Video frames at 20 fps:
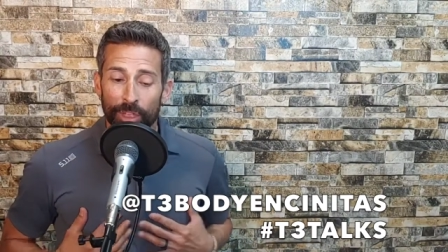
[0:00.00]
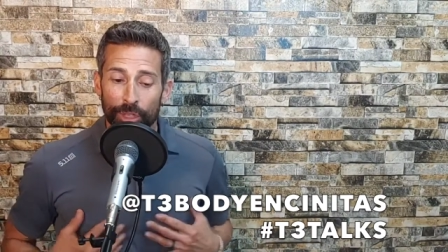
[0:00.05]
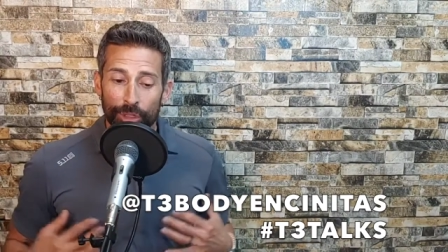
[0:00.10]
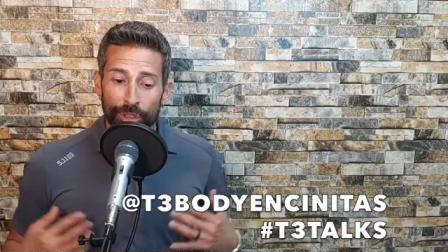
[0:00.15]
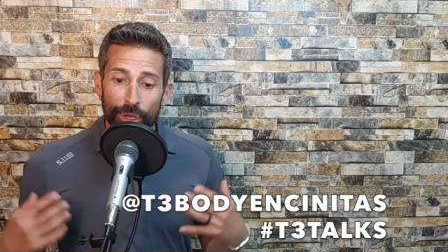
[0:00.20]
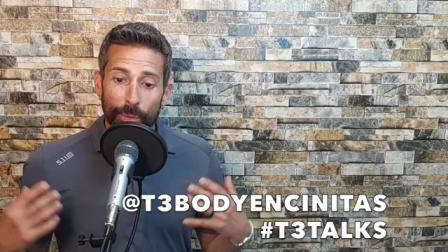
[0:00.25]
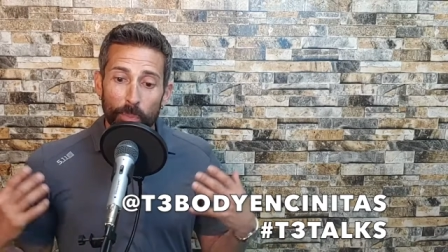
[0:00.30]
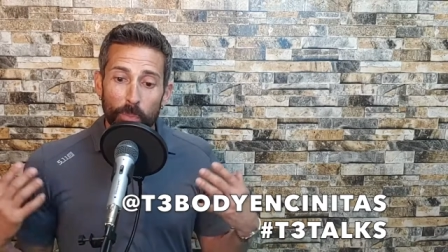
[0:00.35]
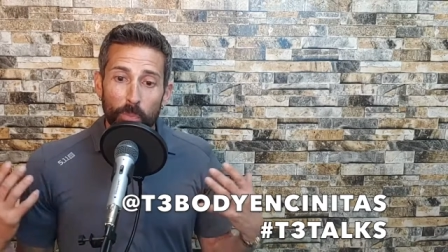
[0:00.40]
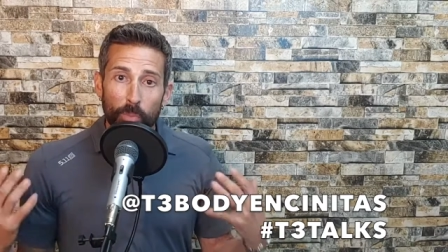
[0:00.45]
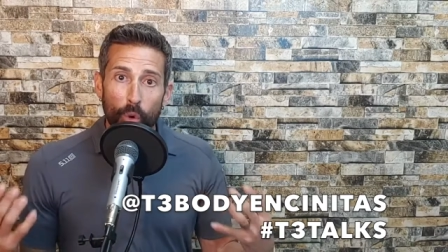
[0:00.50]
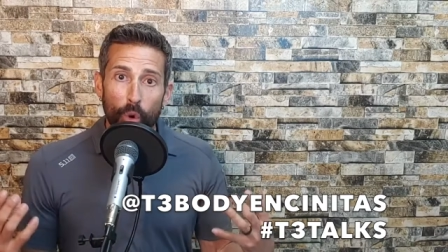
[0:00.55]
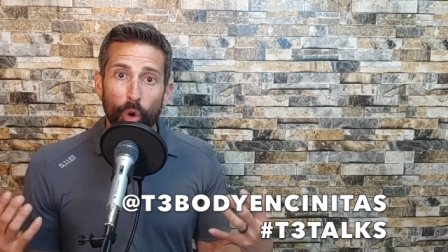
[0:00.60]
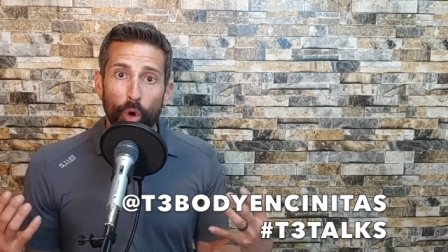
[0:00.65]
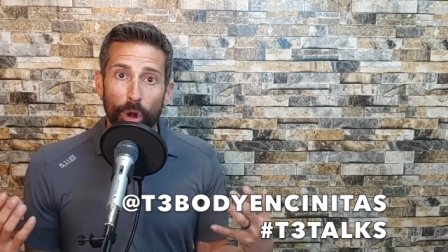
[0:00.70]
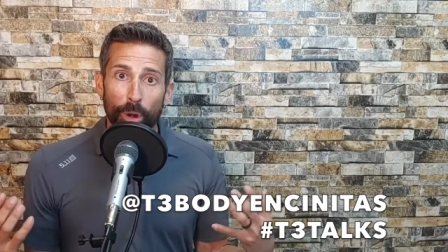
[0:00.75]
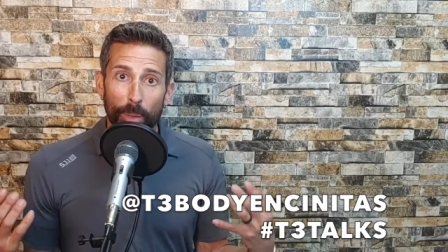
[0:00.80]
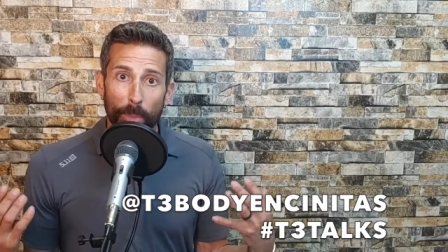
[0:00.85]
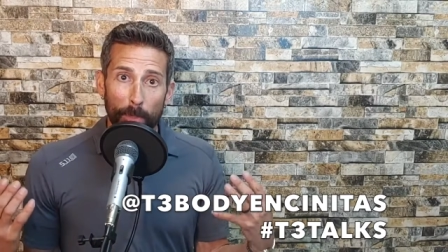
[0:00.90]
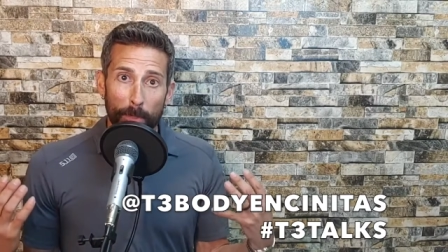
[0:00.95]
the
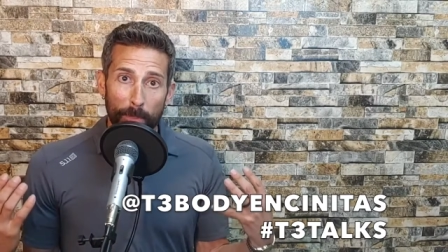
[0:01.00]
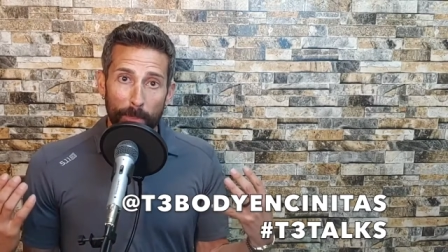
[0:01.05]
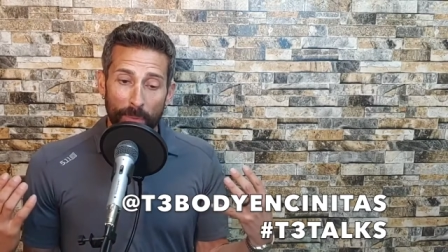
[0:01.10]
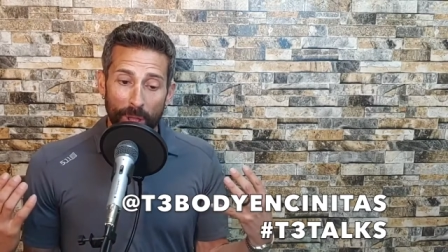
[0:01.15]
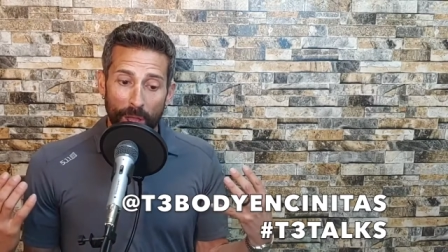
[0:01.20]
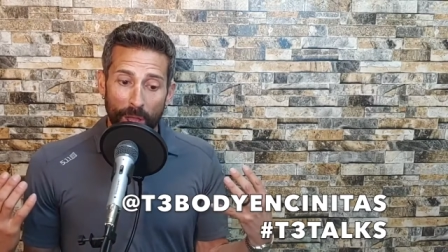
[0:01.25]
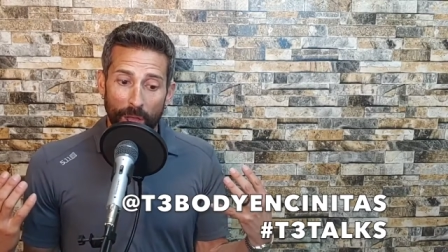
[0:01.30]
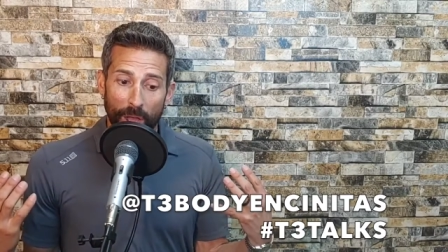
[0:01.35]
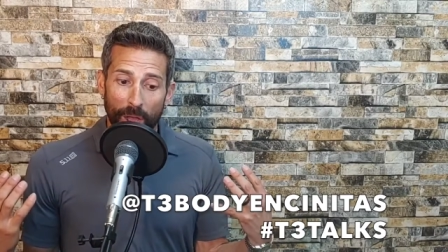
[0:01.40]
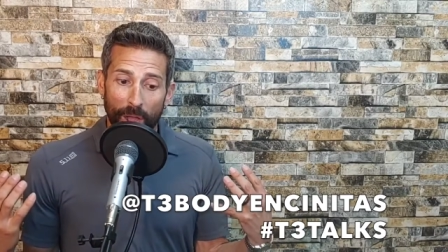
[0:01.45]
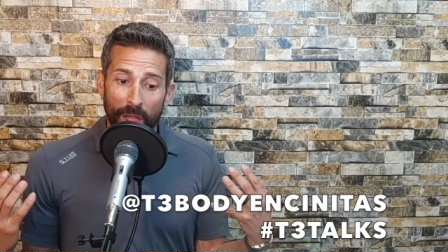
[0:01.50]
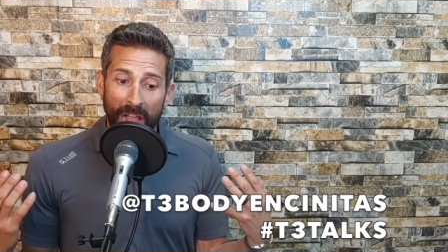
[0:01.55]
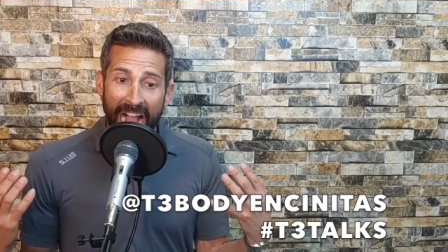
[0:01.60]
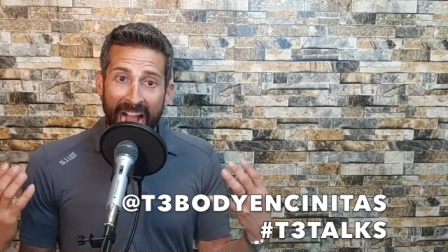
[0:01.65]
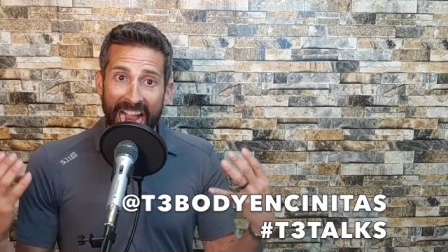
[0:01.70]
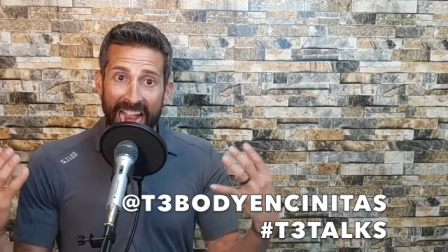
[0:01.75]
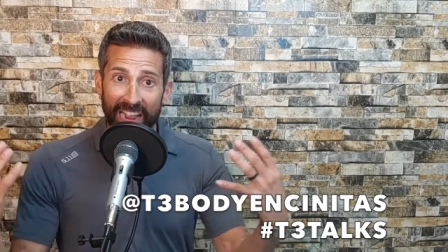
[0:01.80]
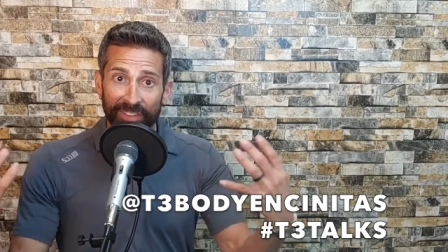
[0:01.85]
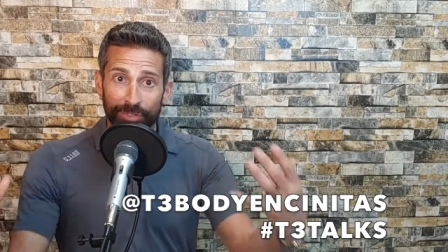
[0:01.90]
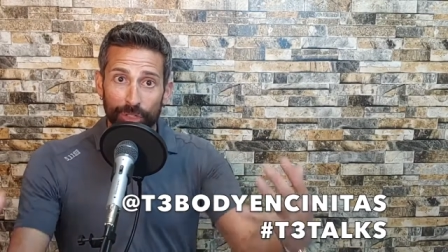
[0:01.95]
more uh,
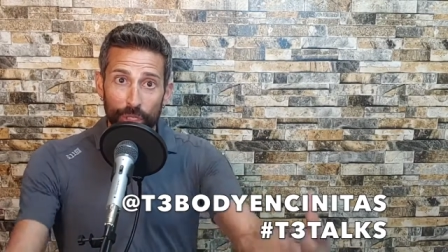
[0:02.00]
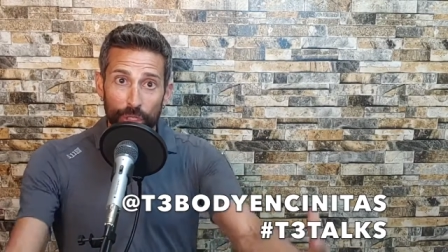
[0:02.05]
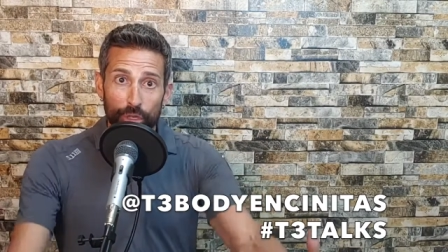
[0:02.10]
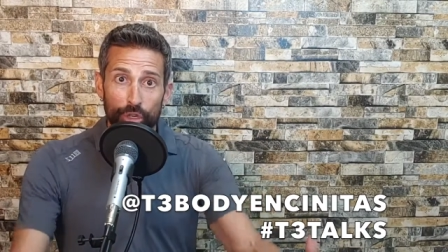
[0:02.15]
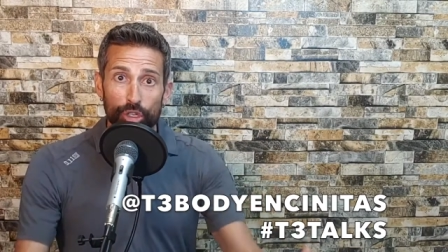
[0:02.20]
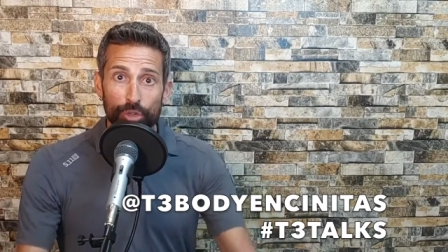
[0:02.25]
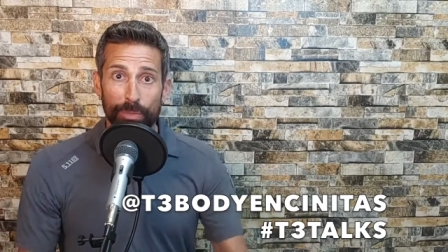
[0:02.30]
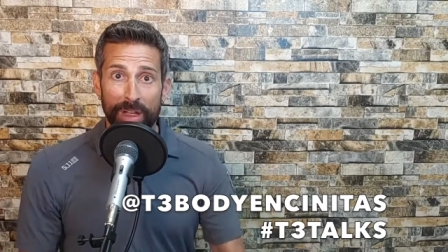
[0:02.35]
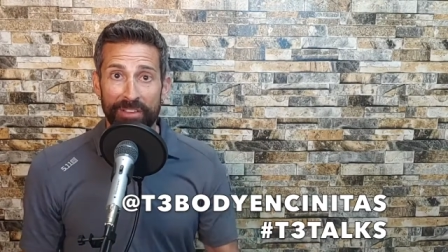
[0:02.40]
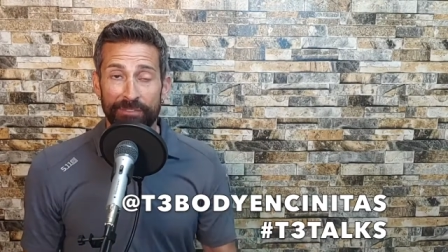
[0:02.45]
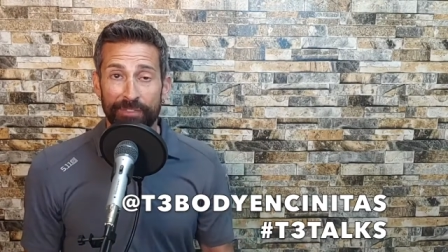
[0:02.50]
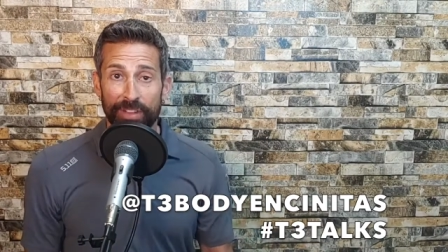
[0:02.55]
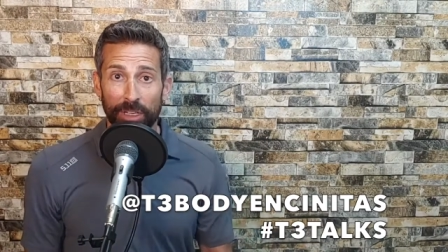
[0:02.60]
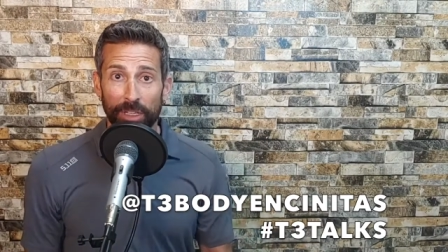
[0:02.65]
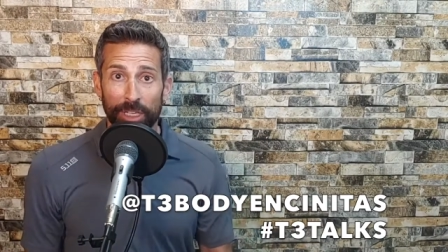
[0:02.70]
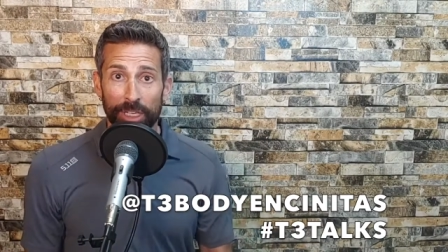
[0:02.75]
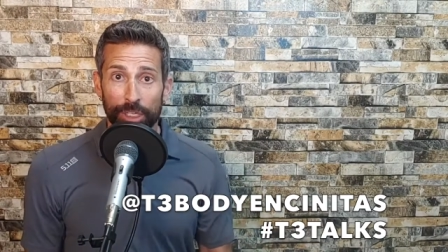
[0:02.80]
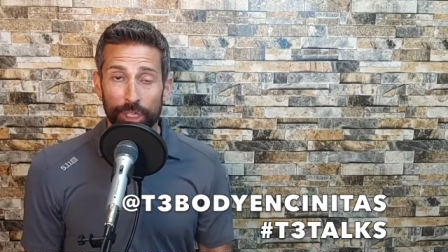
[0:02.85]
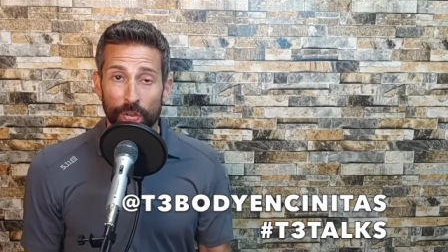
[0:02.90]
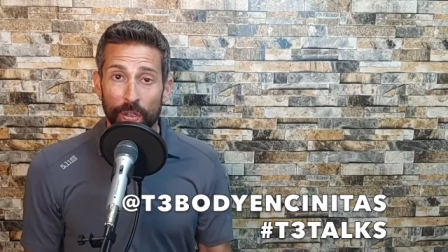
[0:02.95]
I have to use my
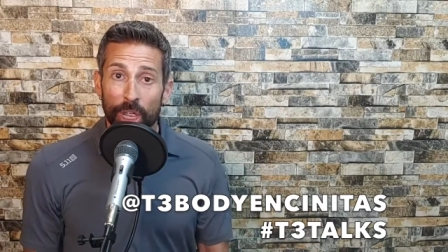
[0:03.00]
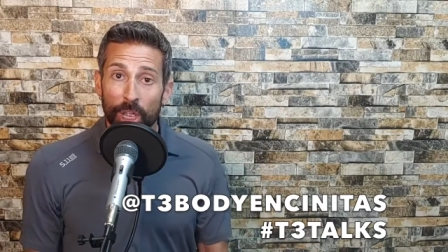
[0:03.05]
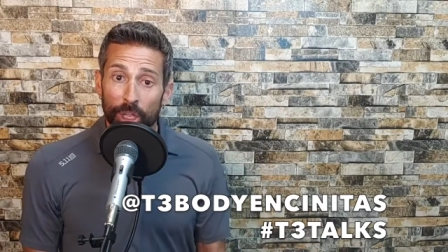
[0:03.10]
village,